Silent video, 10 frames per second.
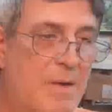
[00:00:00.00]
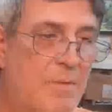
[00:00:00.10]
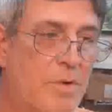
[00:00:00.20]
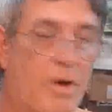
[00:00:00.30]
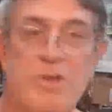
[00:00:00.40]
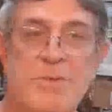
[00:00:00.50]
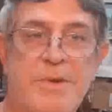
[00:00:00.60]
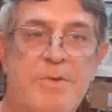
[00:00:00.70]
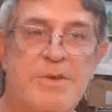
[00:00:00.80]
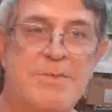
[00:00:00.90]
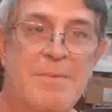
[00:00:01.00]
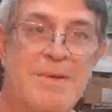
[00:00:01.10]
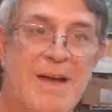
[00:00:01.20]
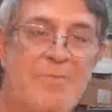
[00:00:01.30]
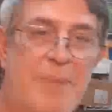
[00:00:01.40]
We'll also be doing some
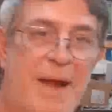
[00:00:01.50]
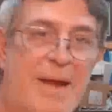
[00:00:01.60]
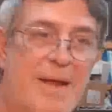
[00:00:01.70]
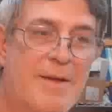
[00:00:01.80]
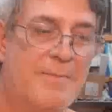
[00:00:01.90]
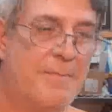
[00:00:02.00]
knife painting.